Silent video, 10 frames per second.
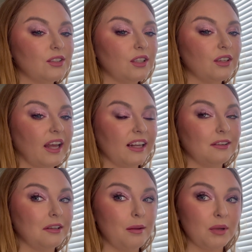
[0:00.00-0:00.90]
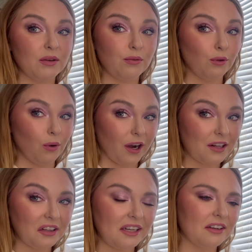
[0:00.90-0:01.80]
like lemon floor
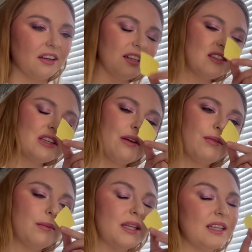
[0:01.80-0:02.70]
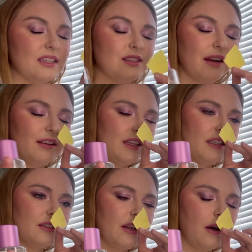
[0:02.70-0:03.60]
cleaner and stuff from it. That's not
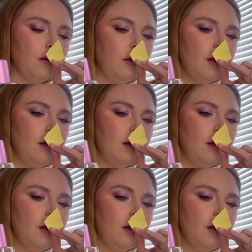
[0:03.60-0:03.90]
this though.